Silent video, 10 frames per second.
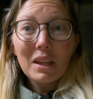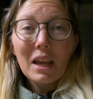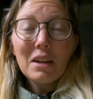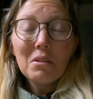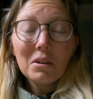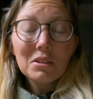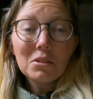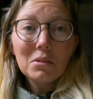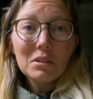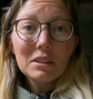and not as
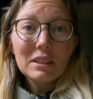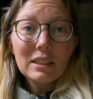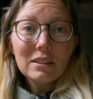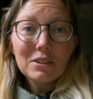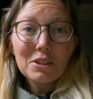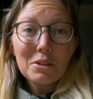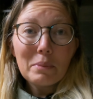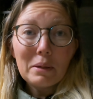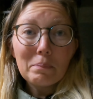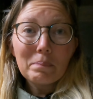cold as it says it's going to
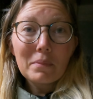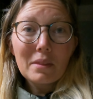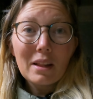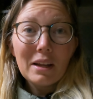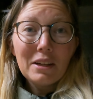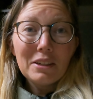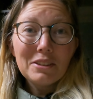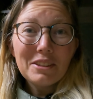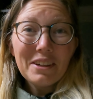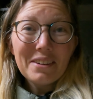be.
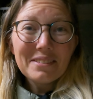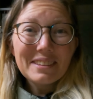So yeah,